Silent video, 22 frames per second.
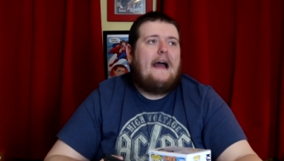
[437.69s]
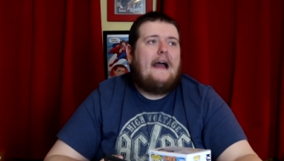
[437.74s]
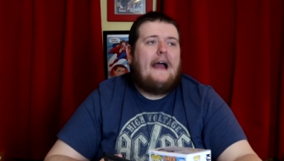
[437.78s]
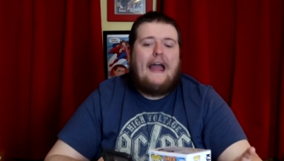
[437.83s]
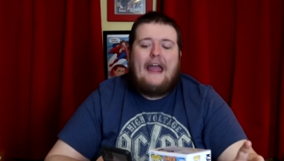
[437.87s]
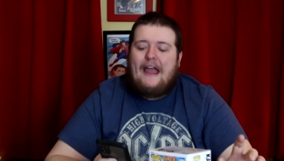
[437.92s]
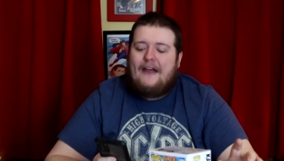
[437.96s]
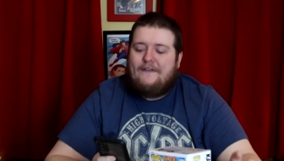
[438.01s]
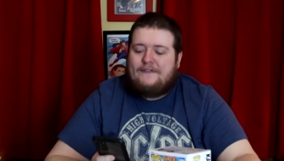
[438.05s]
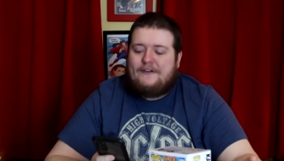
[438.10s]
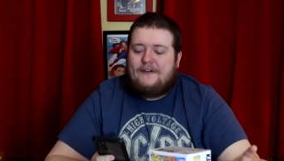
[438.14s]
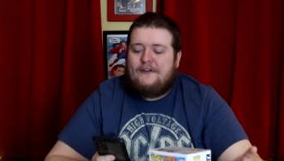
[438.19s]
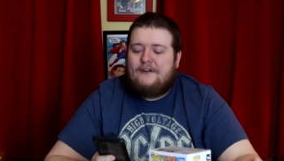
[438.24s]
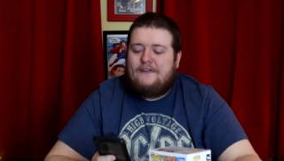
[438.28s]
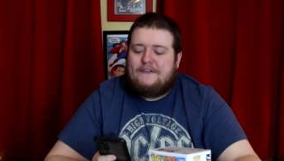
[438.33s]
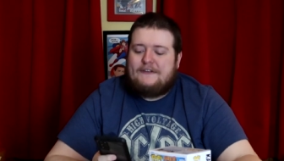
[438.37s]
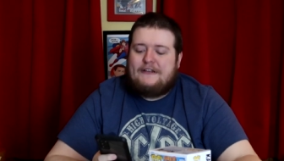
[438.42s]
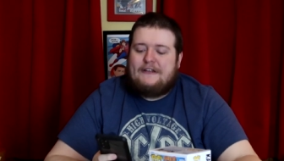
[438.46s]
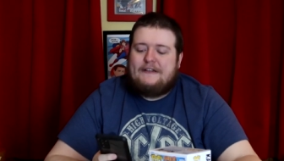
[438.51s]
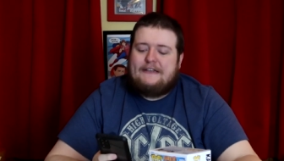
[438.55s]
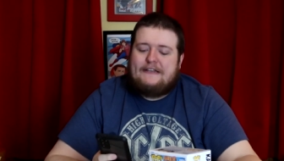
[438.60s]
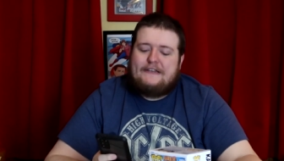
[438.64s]
I have to
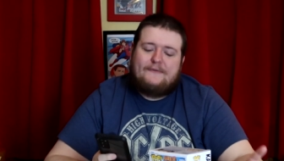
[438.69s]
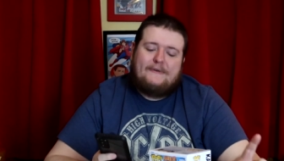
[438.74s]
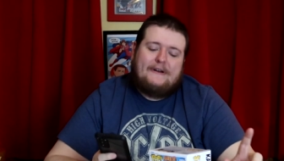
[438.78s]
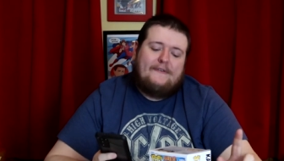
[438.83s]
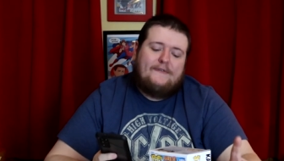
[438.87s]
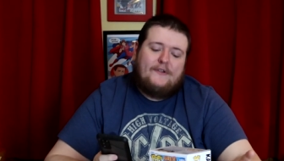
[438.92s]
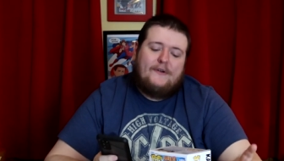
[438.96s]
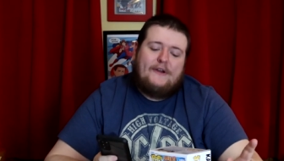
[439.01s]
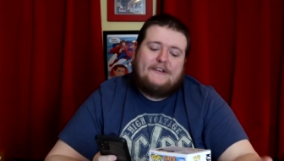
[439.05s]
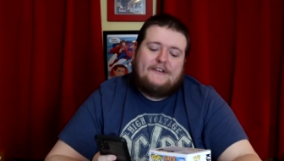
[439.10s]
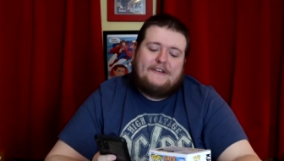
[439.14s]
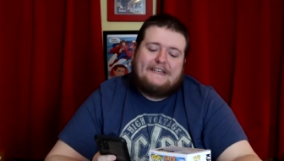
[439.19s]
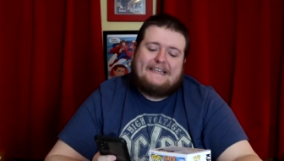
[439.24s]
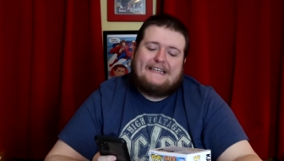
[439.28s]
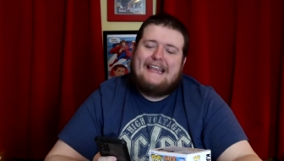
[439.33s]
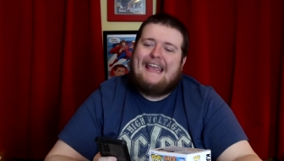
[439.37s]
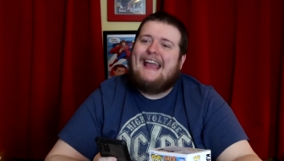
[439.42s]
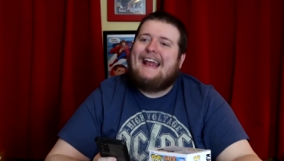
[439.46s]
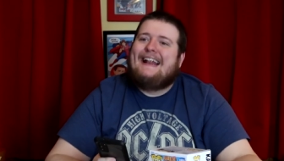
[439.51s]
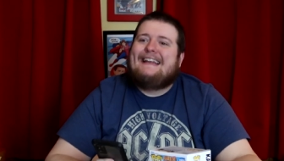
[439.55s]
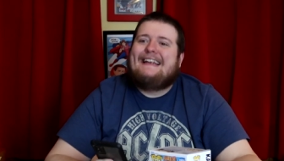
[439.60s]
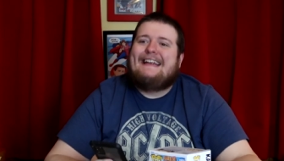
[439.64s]
hunt this one, even though I just
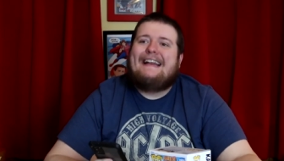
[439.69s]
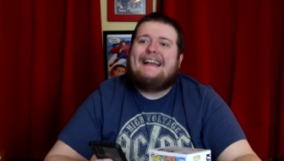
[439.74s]
skinned